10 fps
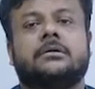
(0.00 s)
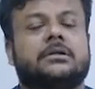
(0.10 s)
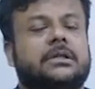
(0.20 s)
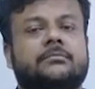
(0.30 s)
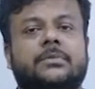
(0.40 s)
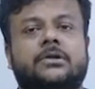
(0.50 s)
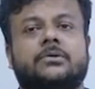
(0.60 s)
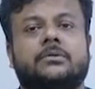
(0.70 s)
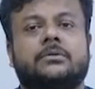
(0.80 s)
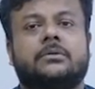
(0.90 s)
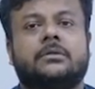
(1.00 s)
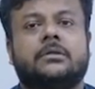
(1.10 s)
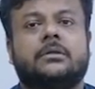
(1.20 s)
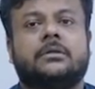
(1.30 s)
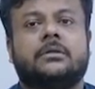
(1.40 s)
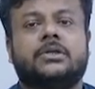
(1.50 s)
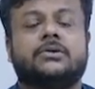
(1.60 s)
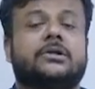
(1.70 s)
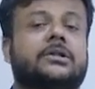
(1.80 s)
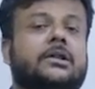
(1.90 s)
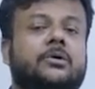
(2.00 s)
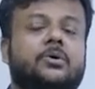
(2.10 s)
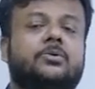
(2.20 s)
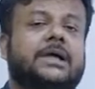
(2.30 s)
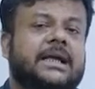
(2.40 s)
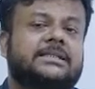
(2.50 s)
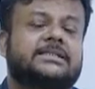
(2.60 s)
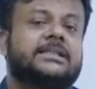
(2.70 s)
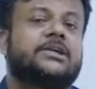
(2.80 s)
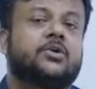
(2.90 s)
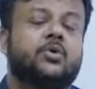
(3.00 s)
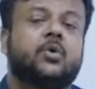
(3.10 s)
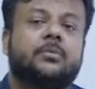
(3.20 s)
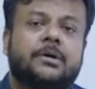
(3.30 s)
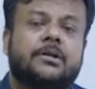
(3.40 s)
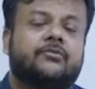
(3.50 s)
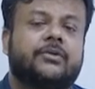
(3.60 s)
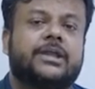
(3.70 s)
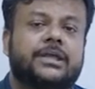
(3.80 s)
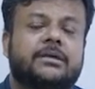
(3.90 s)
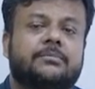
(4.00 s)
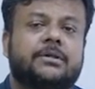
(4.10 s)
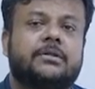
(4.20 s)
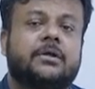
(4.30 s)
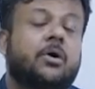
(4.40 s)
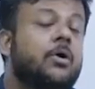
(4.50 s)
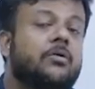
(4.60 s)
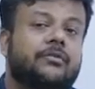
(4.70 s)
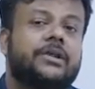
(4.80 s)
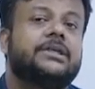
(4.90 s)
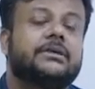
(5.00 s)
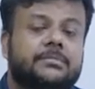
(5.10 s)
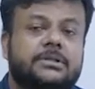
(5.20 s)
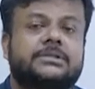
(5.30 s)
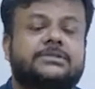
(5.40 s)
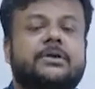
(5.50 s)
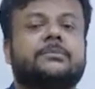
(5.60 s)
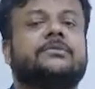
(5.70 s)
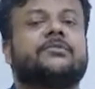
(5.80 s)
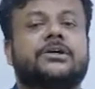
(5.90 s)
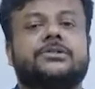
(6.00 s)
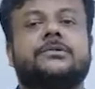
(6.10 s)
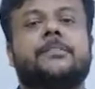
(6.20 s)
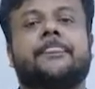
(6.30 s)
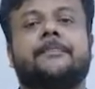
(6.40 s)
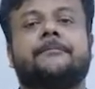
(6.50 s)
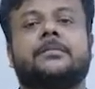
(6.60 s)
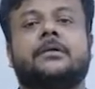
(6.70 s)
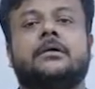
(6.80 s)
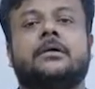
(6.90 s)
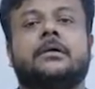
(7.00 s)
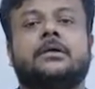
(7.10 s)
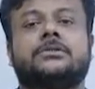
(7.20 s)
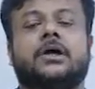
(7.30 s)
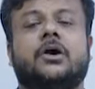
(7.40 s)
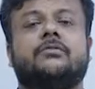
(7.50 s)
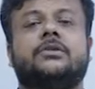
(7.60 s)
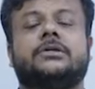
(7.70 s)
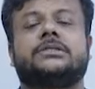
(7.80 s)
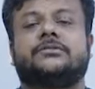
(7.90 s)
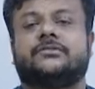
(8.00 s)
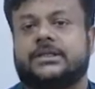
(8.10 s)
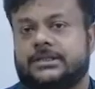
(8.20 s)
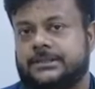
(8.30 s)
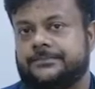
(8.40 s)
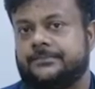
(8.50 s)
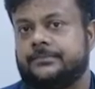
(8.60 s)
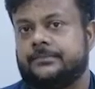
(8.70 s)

Number two, you're not allowed to access any global variable or variables from the function. So how will you achieve this?